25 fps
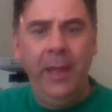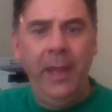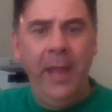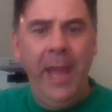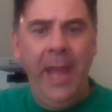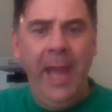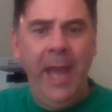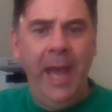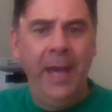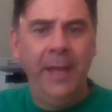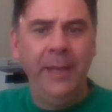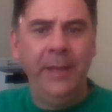
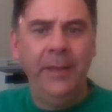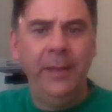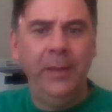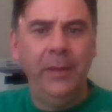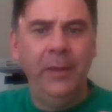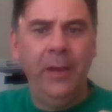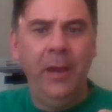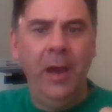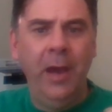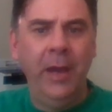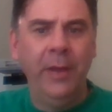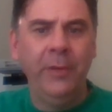had
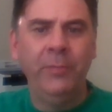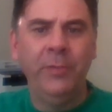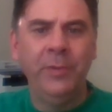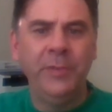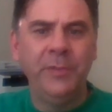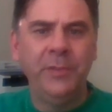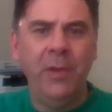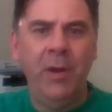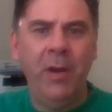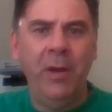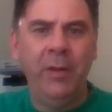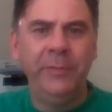
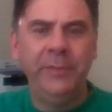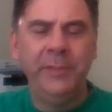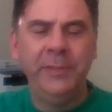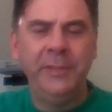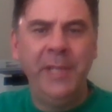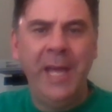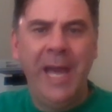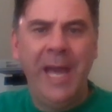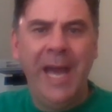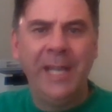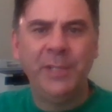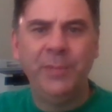unresolved
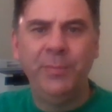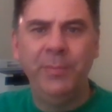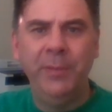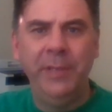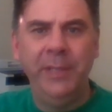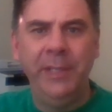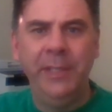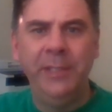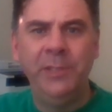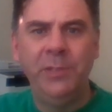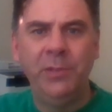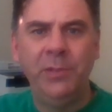
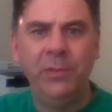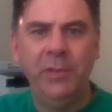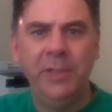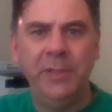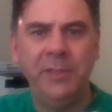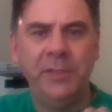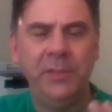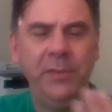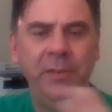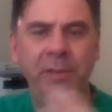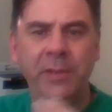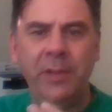attachment
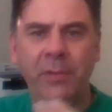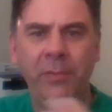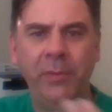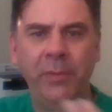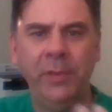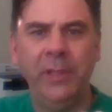injuries to their